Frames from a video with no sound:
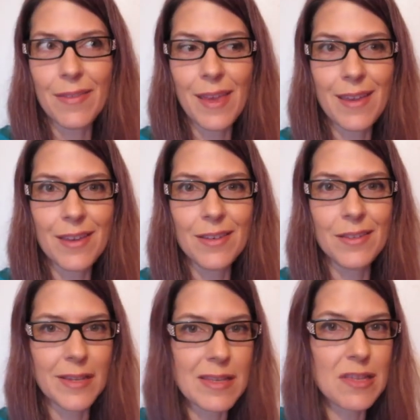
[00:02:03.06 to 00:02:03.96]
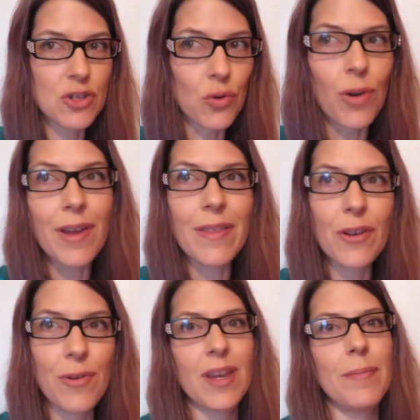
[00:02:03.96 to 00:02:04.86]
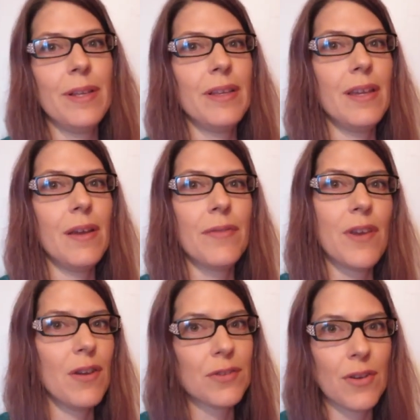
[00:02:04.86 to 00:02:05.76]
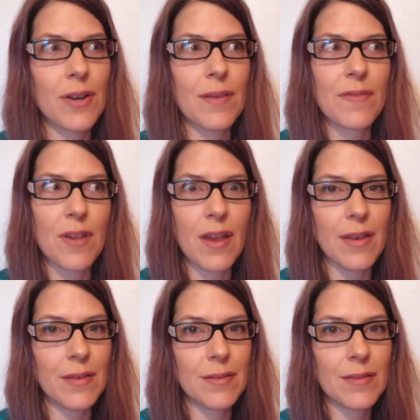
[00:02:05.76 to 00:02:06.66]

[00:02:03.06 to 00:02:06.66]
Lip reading: they could destroy the credibility of the alternative side.